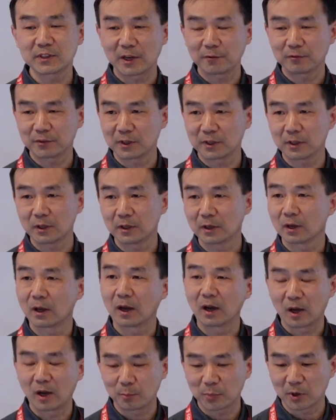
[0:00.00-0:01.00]
safety
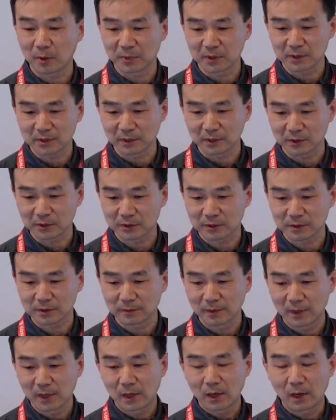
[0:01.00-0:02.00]
purposes.
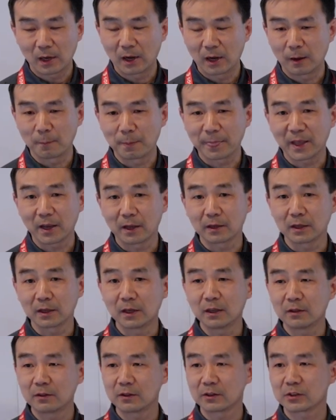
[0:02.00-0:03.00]
And
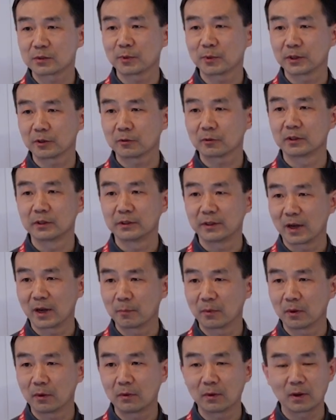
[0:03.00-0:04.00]
in this particular
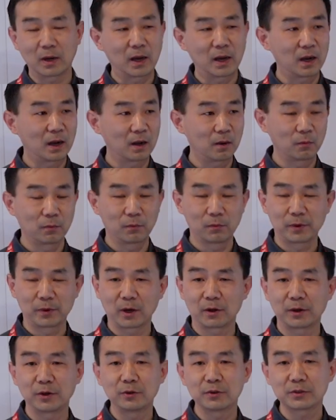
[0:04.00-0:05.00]
demo, we
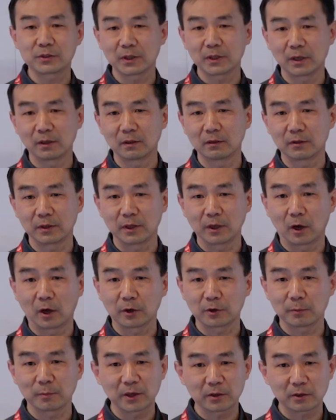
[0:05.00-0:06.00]
are using the
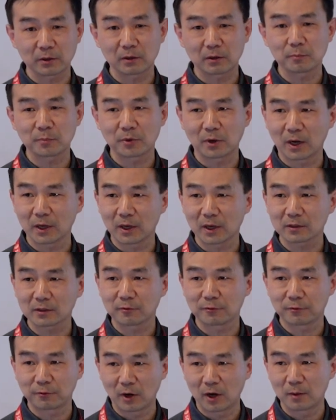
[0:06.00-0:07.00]
Automator product
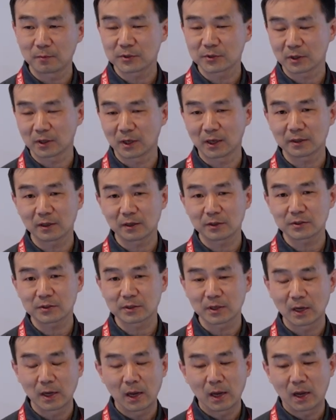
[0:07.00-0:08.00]
from
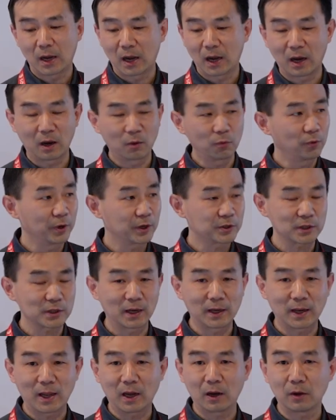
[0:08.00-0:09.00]
Sonatus, which
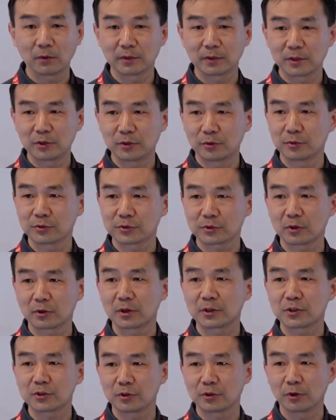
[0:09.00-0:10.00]
allows the
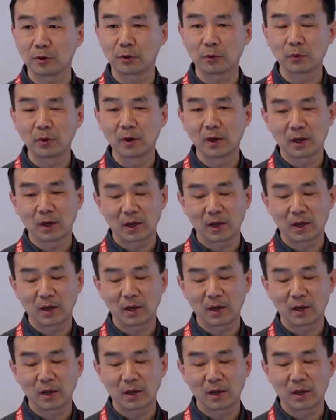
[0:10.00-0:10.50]
user to